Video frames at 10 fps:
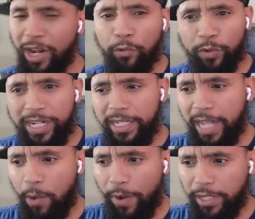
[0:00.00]
read
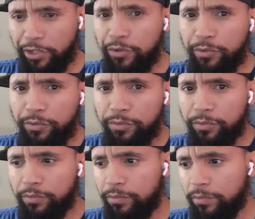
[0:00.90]
that way too?
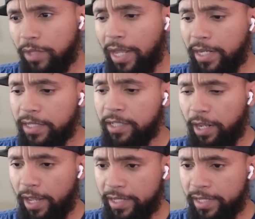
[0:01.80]
Like, is